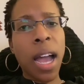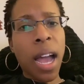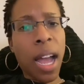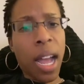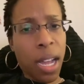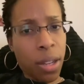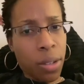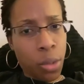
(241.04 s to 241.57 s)

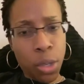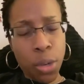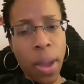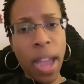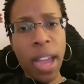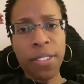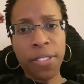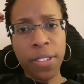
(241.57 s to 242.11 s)
How do
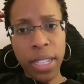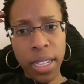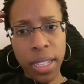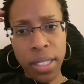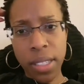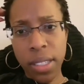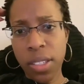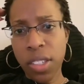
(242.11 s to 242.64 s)

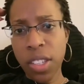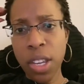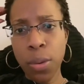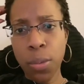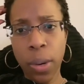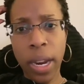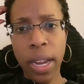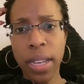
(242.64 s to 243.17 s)
Africans see
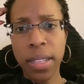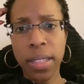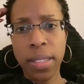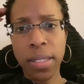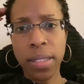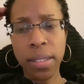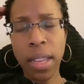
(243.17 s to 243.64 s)
race?